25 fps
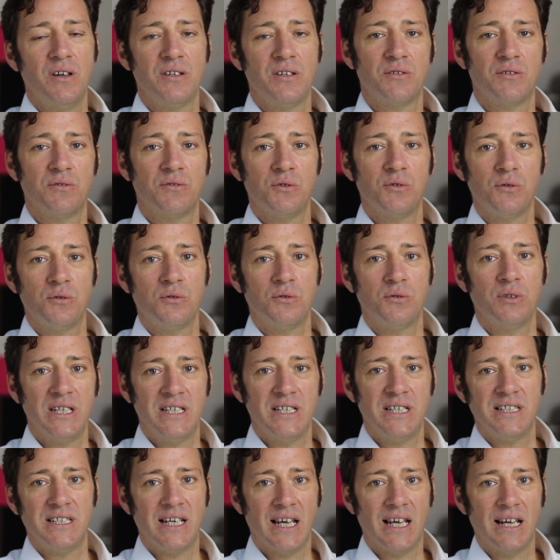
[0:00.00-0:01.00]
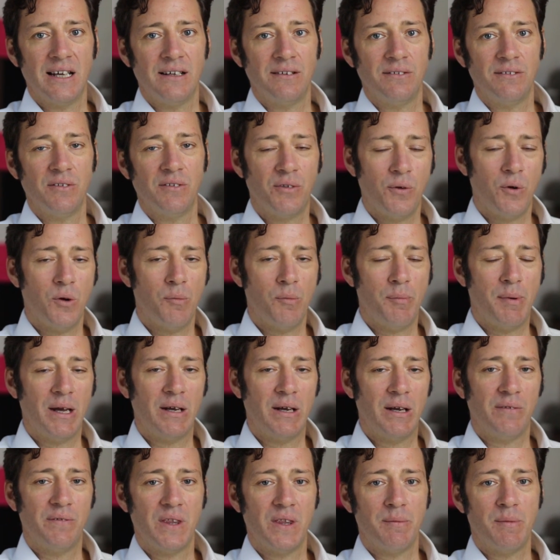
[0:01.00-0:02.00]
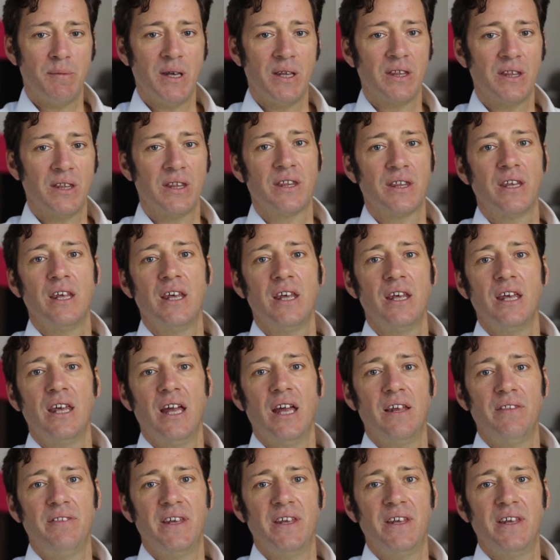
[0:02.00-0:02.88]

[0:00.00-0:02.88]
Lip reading: Those are all listed out, thought about for the month,